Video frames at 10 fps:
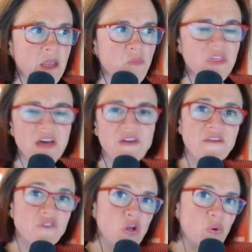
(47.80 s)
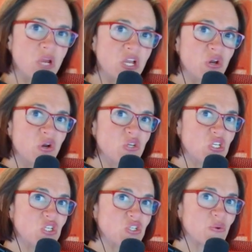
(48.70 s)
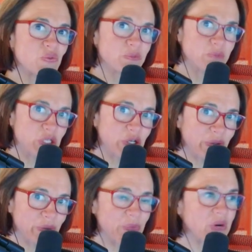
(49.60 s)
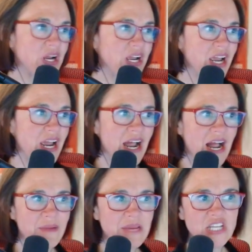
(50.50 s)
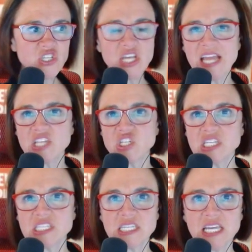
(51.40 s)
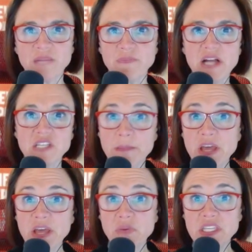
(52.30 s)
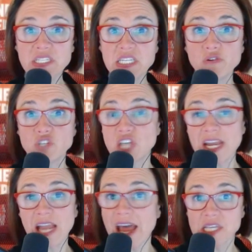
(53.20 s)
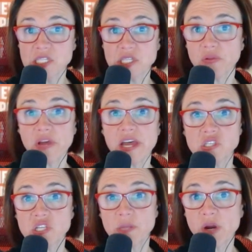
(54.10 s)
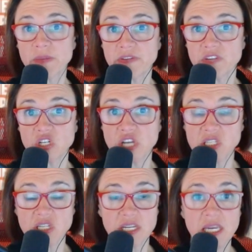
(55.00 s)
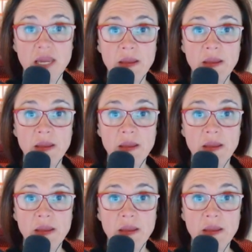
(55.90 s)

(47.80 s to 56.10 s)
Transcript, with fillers: Without ever knowing who she sold them to. Yeah. I mean, it boggles. And by the way, the DOJ has the list, the Department of Injustice,